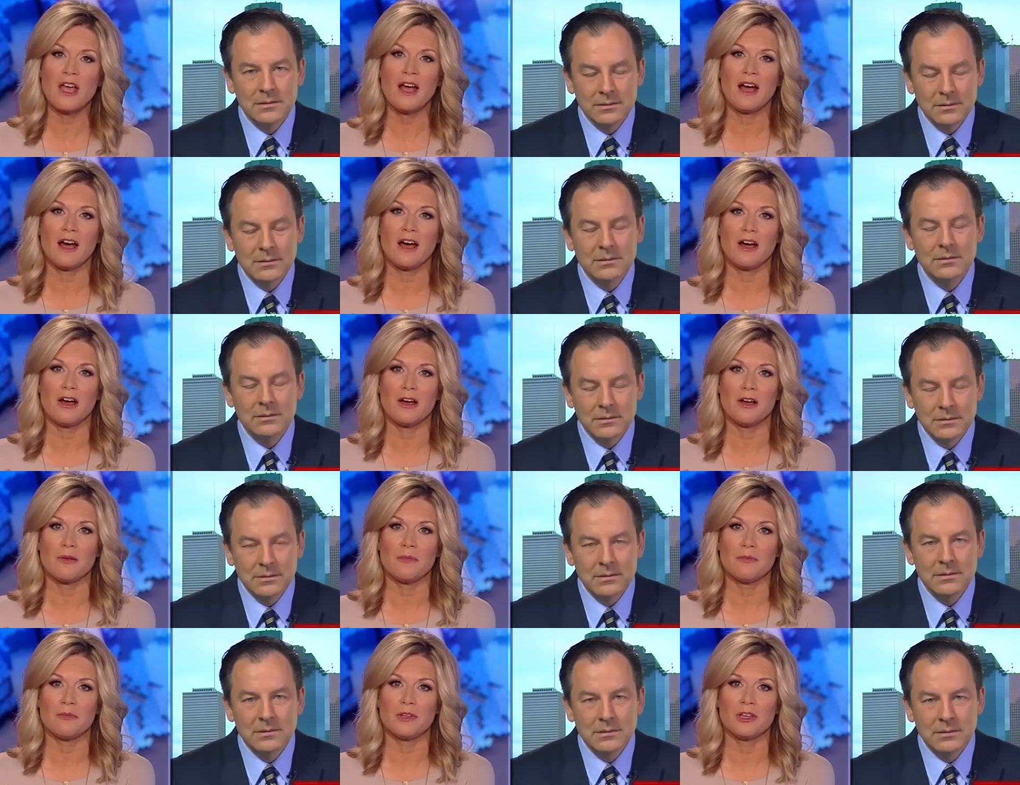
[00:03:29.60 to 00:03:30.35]

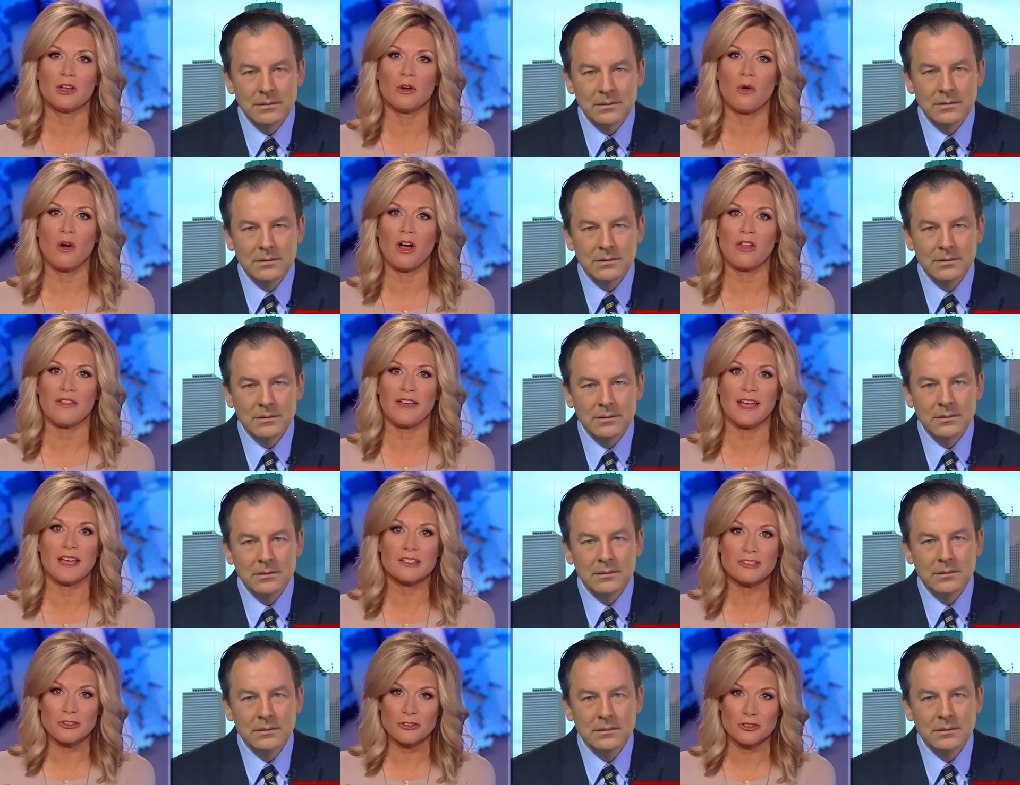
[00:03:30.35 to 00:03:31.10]
Speaker 1: um, you know, all the
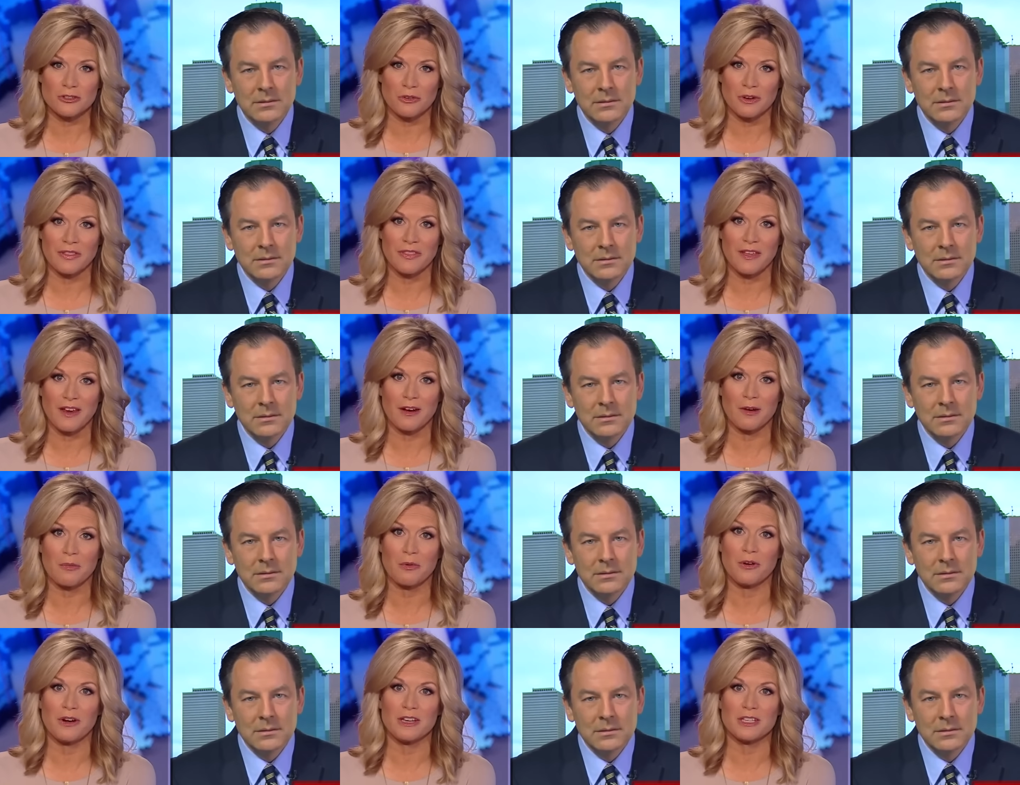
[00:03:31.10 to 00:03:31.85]
answers are in
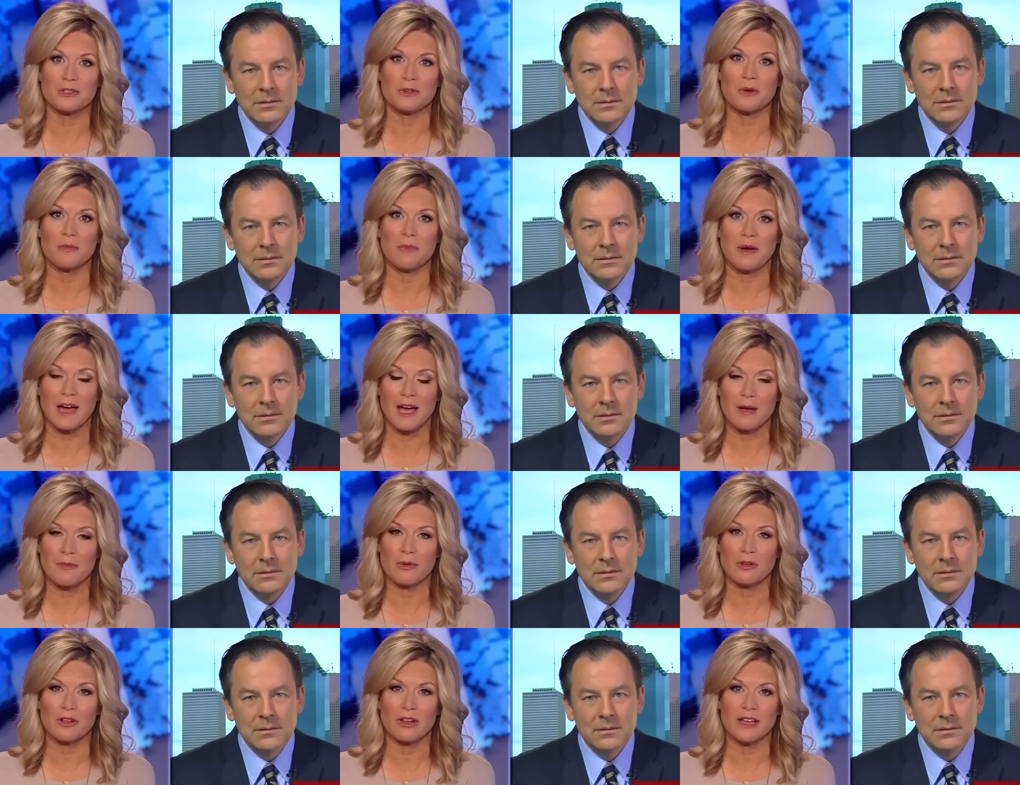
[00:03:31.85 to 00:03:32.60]
there, pointing to a
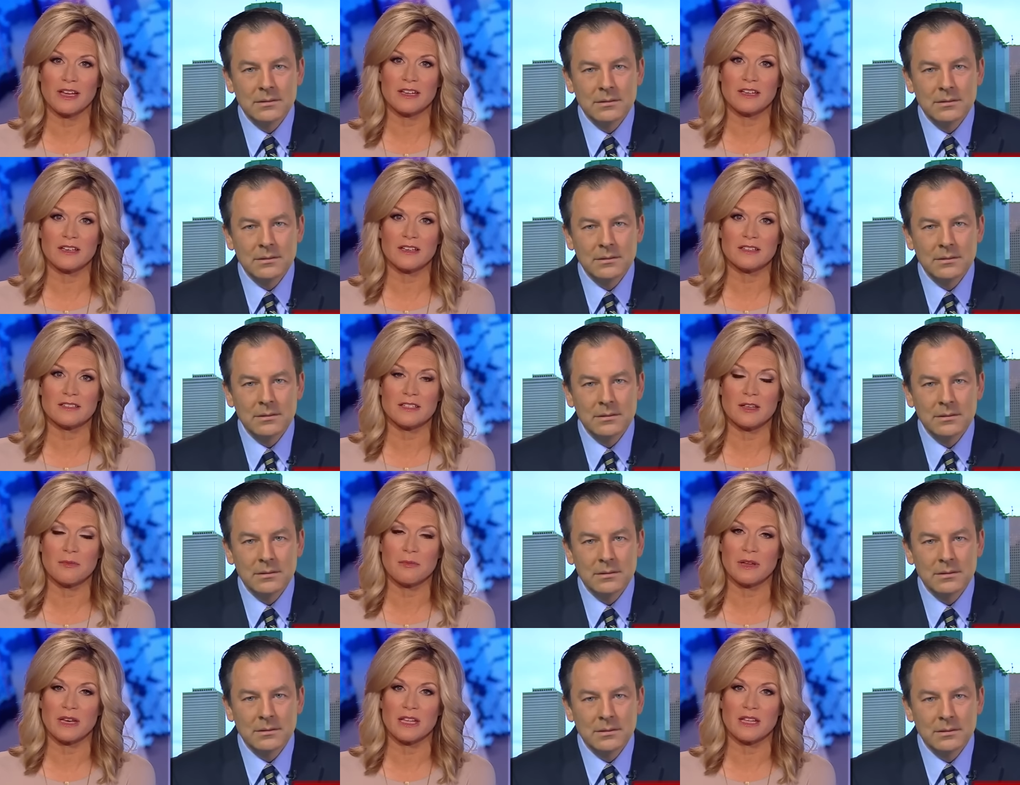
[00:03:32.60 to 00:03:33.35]
Bible, and
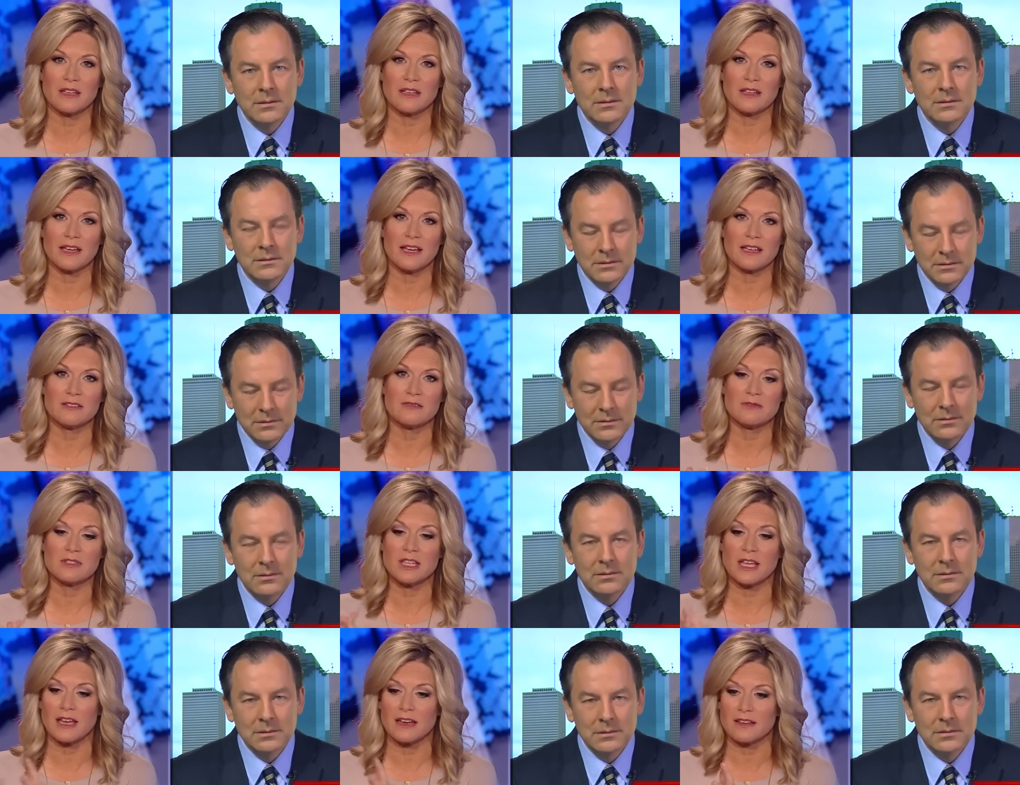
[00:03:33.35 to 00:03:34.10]
somebody had
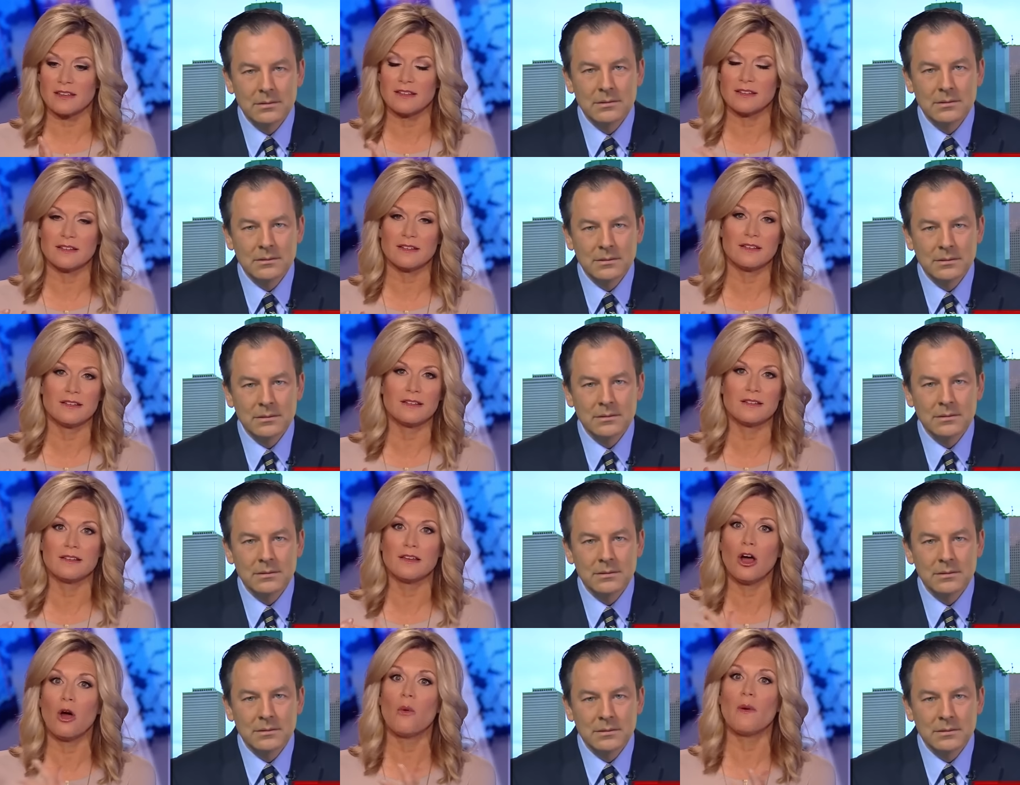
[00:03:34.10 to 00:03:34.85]
said no